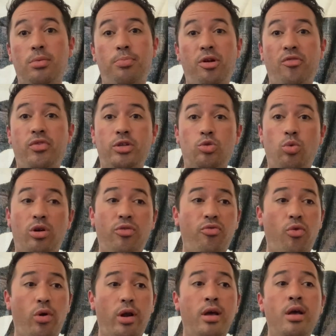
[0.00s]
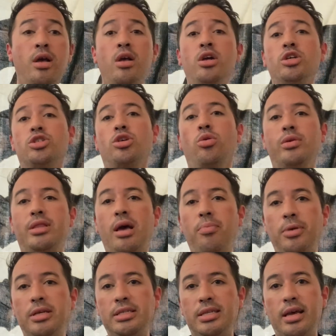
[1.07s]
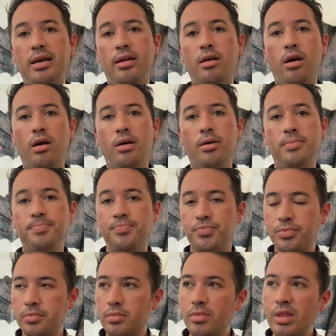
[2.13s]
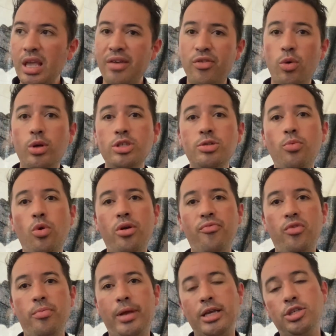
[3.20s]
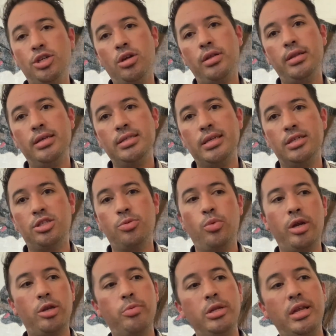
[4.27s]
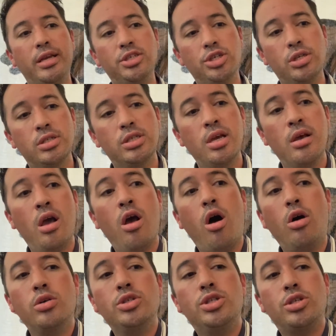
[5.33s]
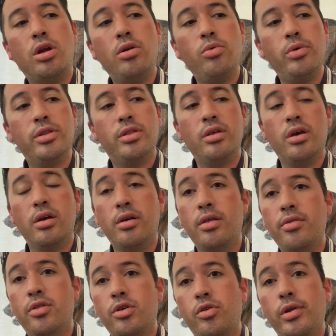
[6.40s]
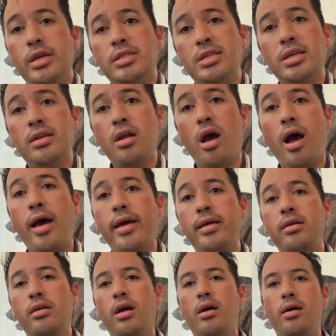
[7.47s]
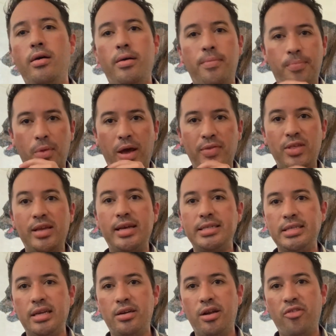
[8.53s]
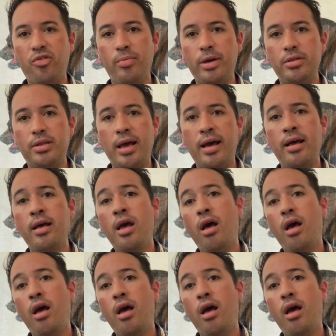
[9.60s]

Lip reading: perfect word for it. So with that being said, if you want some more information on this and some recommendations, I'll start with the creatine. I think I said enough about that.